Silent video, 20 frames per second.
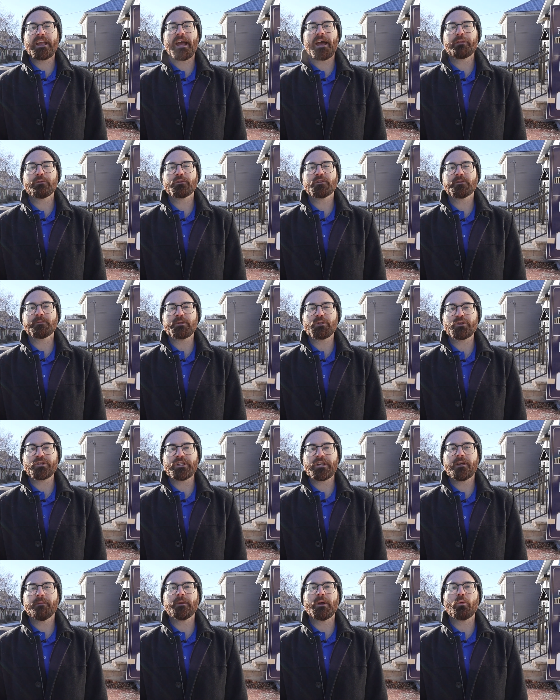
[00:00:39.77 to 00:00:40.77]
Catharines
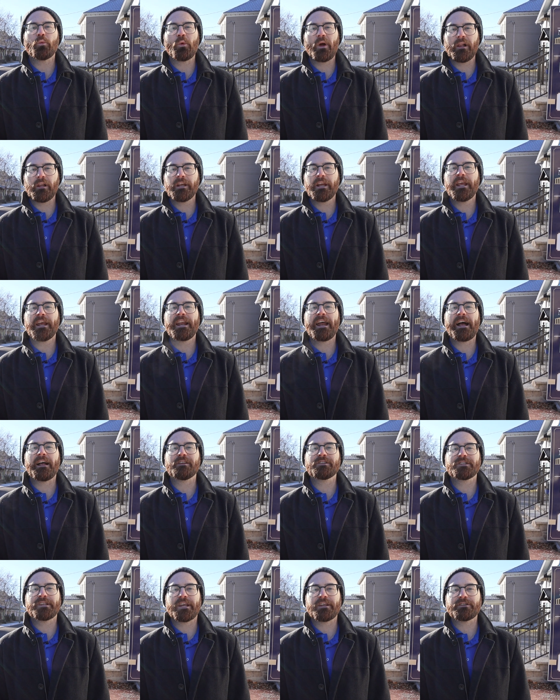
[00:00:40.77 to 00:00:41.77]
Museum and Welland
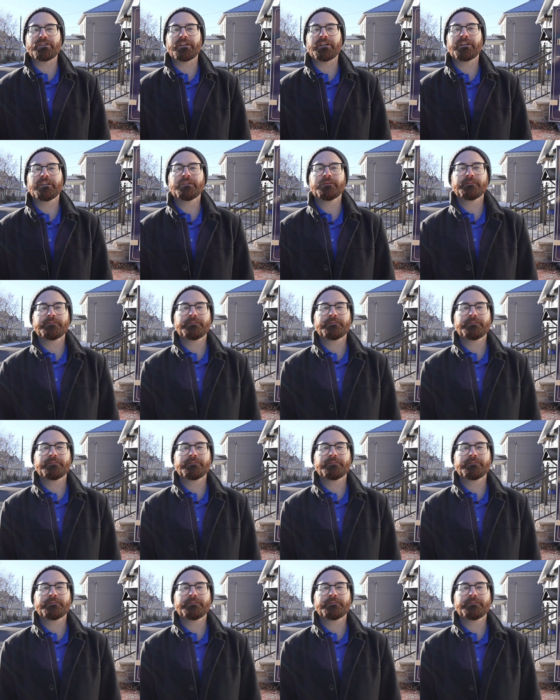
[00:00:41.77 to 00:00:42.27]
Canal Center.